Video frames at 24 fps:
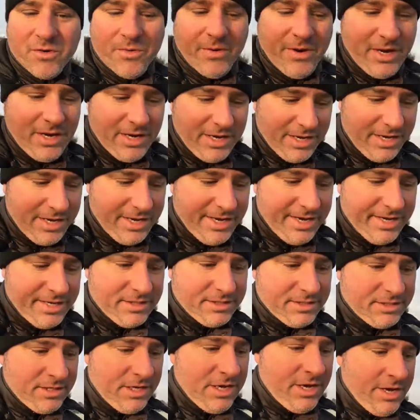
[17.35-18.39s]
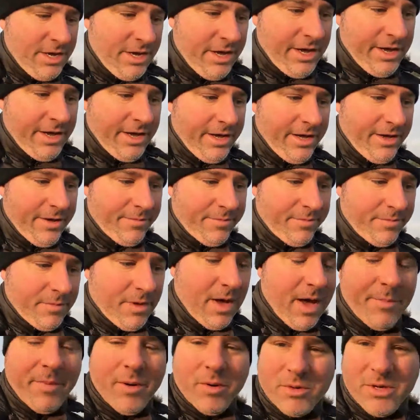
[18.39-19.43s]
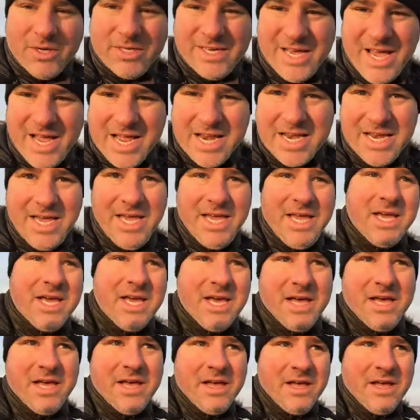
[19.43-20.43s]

quickly is um, about a technique